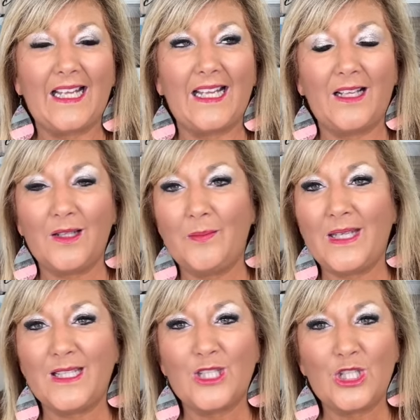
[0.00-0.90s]

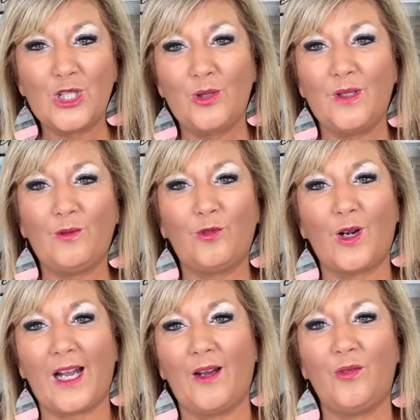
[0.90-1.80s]
elements to it
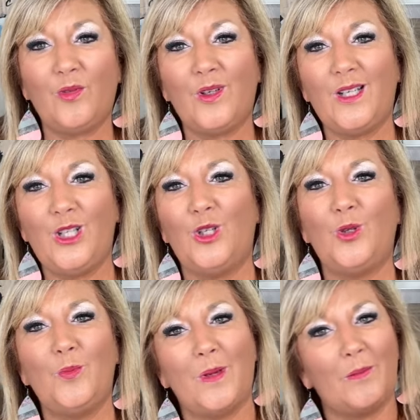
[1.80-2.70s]
for every
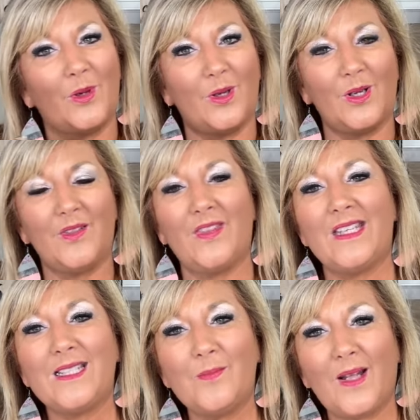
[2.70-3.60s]
new member
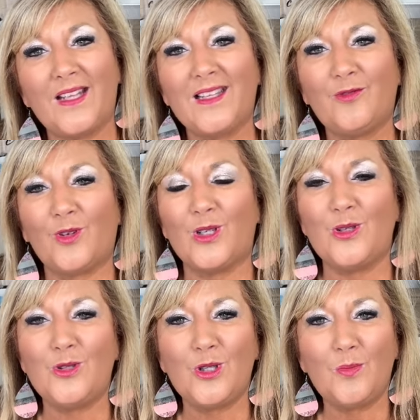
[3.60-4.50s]
this month for
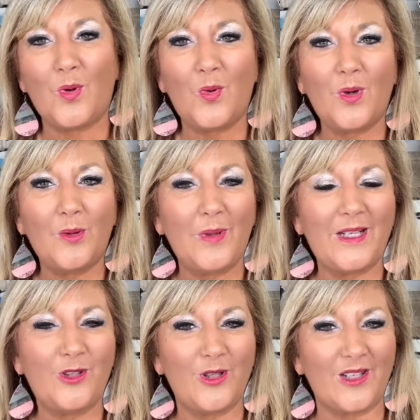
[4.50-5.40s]
YouTube or
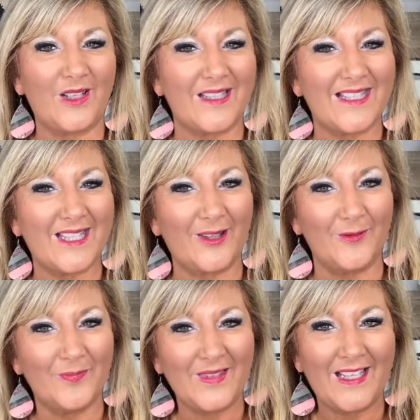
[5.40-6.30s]
Patreon.
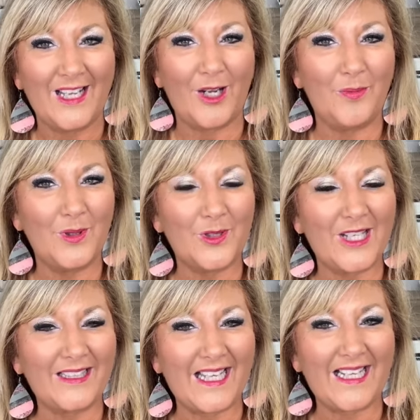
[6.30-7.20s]
So hope you'll
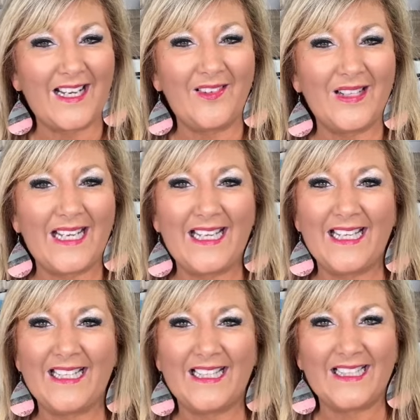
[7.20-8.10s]
check that out
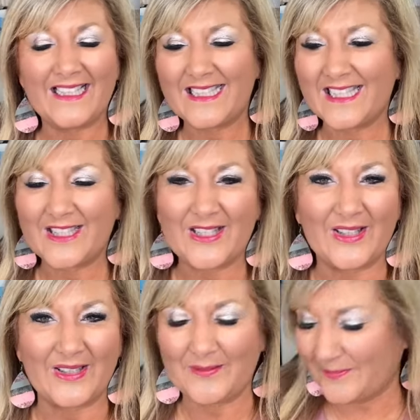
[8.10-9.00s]
and let's get
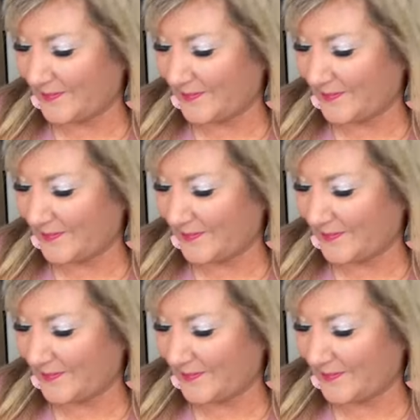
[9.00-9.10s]
started.